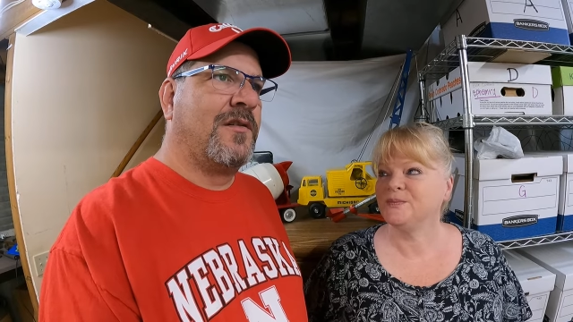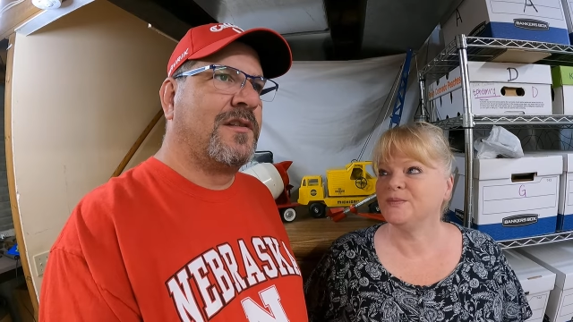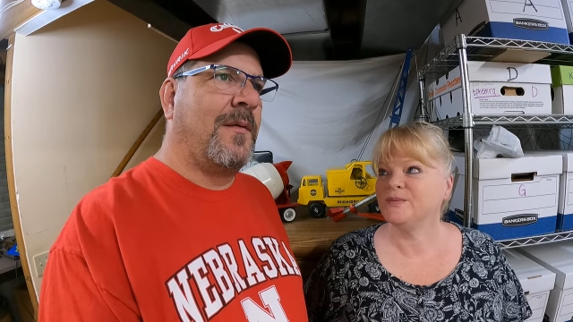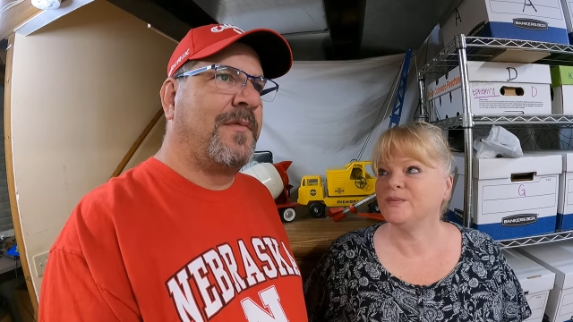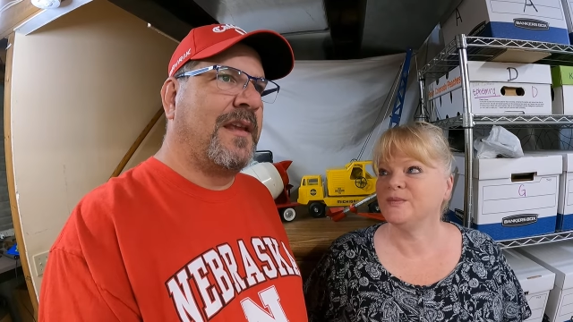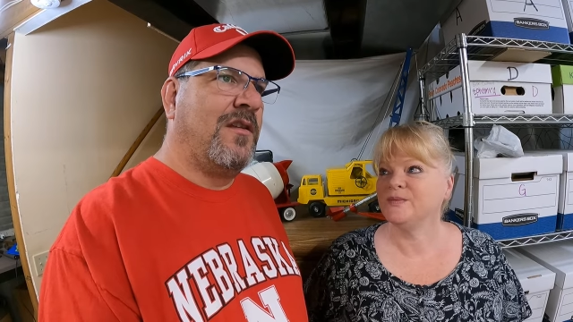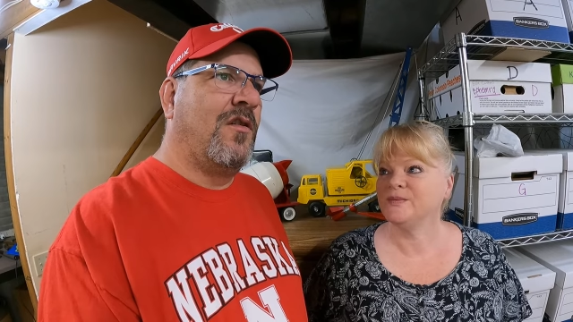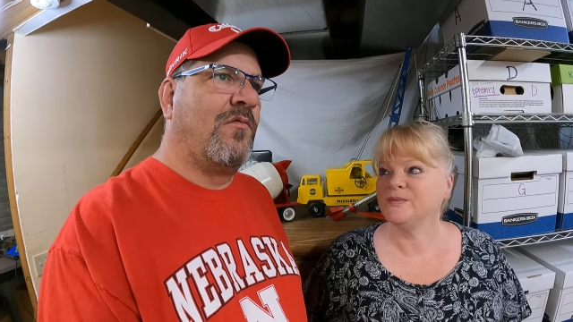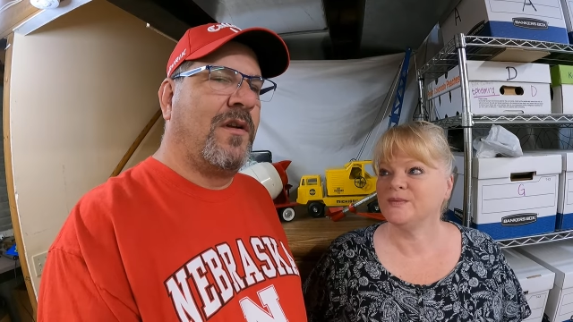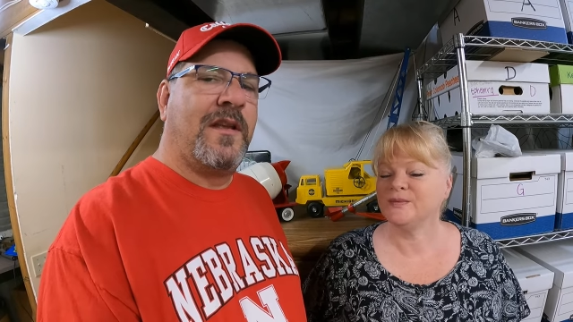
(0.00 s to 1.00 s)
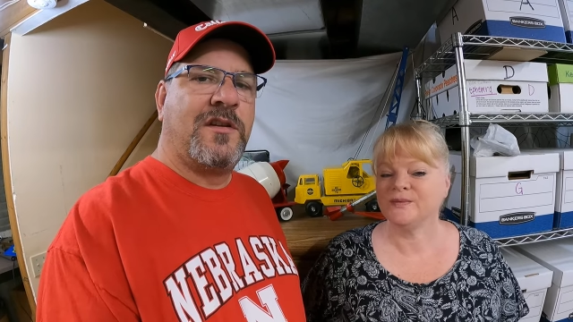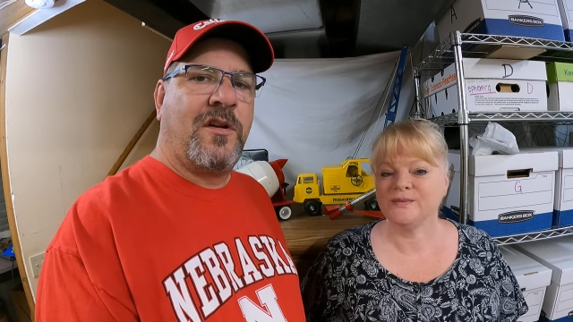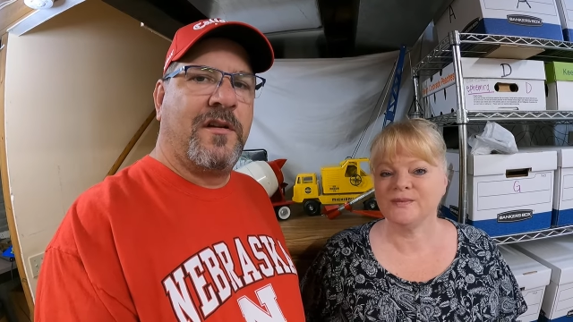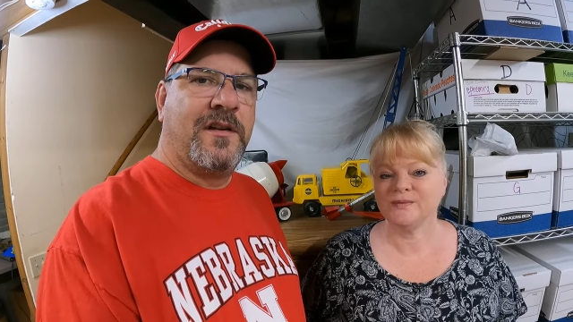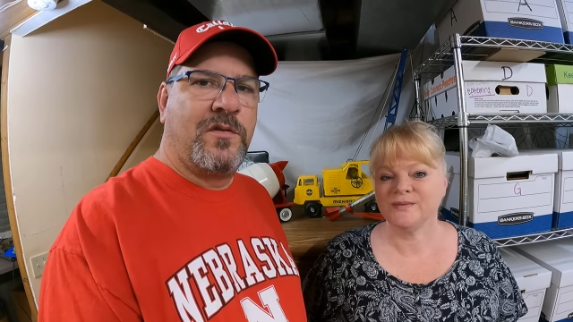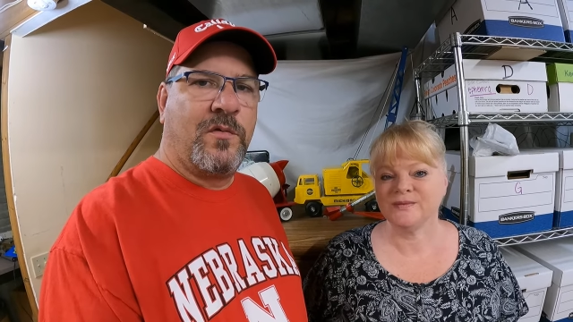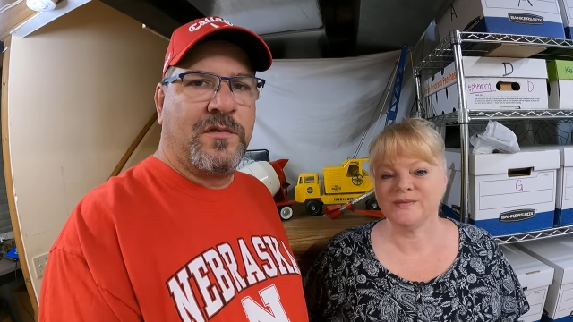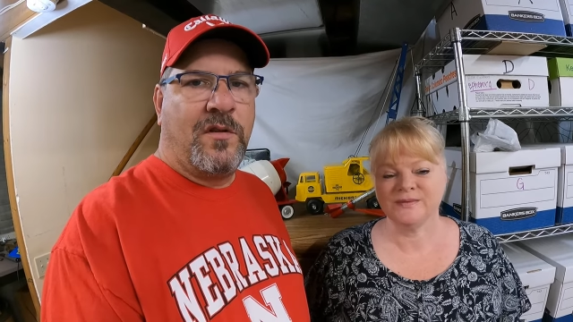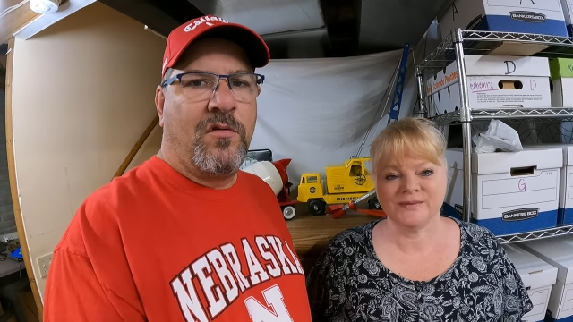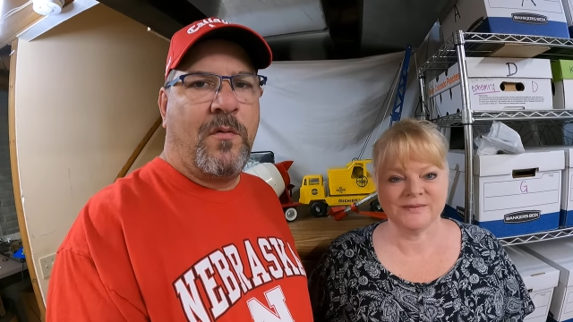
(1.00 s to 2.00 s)
Speaker 1: or something, you know, really targeted
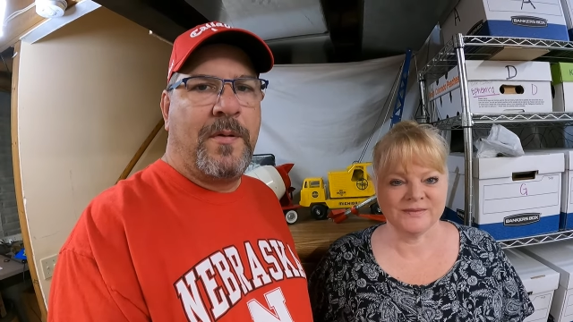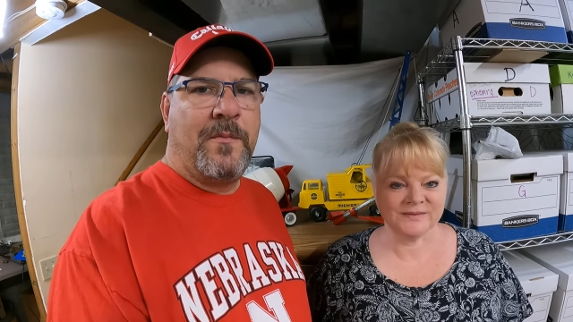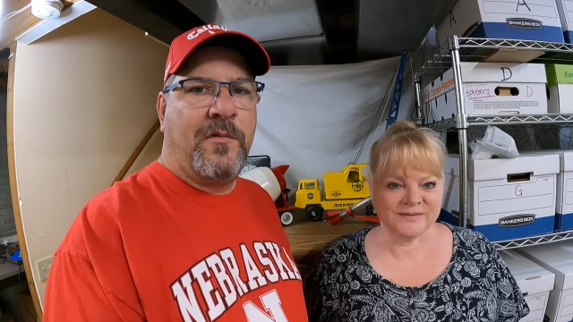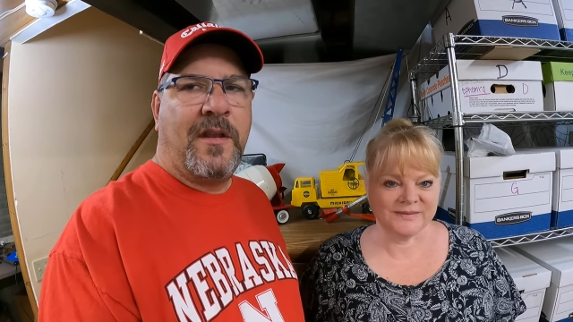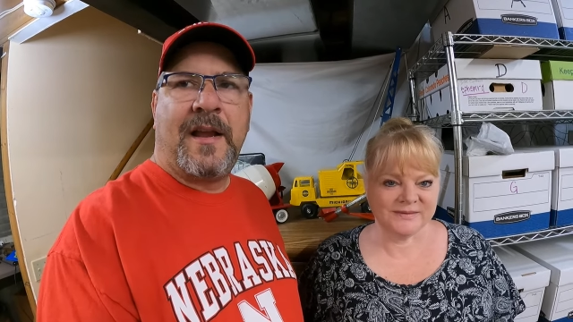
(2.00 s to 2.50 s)
towards local people.